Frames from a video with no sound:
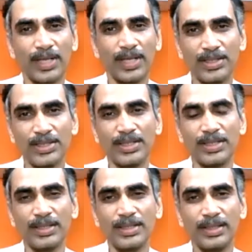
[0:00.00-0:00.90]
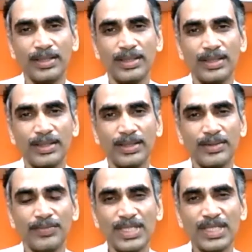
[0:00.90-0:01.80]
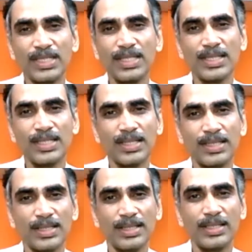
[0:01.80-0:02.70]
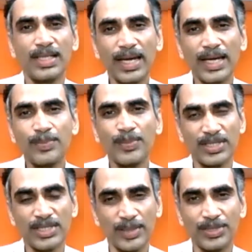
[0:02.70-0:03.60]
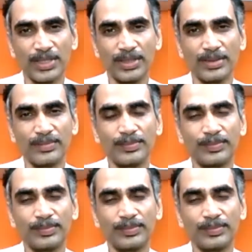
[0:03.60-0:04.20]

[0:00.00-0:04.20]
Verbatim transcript: or energy, which is this direct perception